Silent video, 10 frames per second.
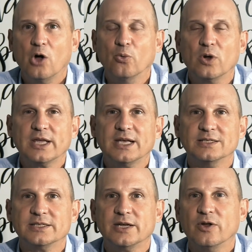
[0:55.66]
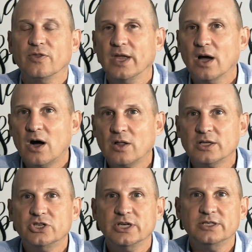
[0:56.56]
on really considering
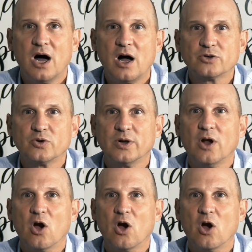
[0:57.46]
theology, doctrine,